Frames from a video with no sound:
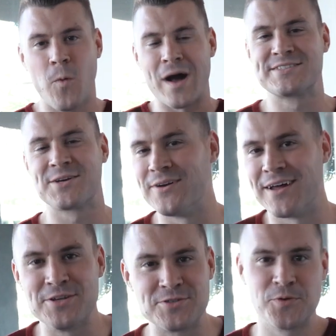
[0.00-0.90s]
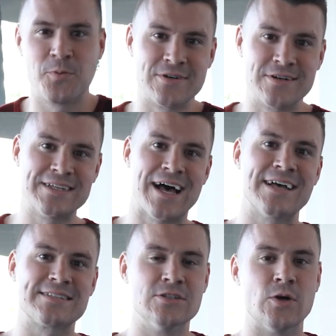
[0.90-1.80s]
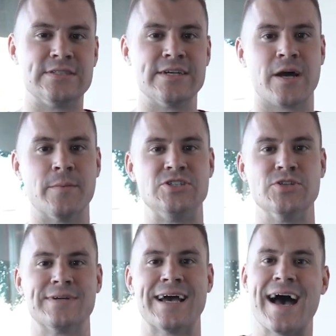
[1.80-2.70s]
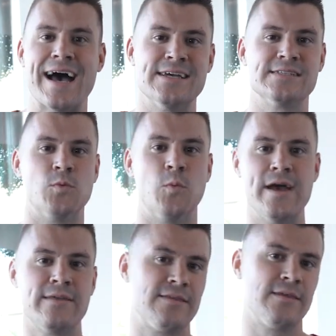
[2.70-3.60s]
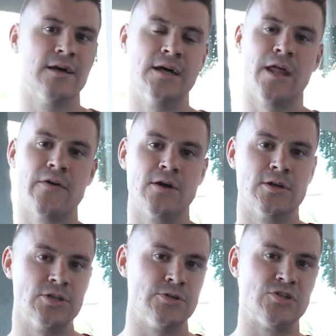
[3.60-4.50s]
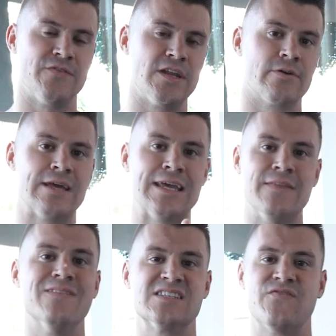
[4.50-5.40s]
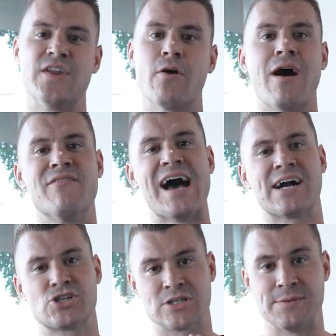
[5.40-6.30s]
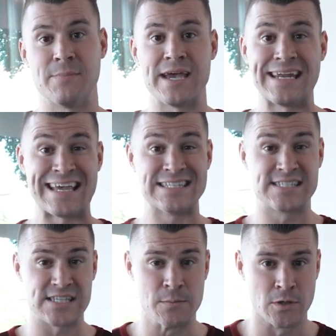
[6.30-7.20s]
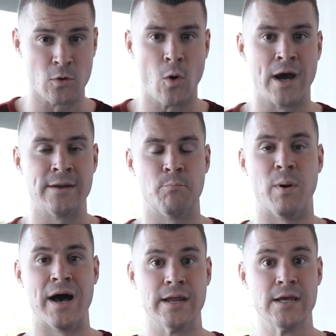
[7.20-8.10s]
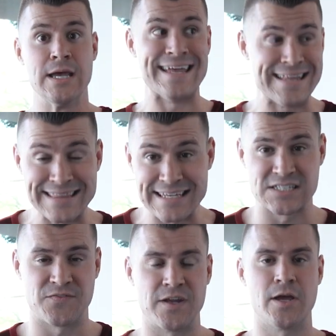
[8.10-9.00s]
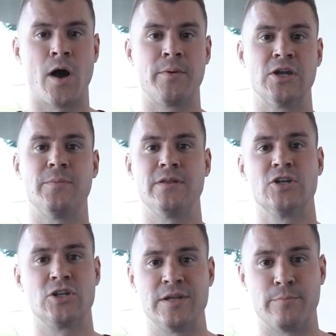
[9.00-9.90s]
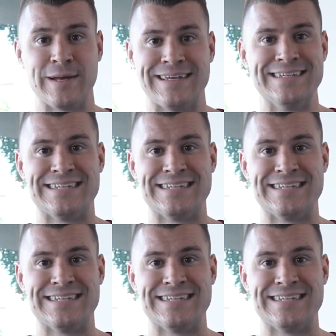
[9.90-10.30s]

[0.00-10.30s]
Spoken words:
what's going on YouTube world? Austin Lewis here coming to you guys with another YouTube video, and in this video I've actually made a similar one, but in this video I'm gonna be literally breaking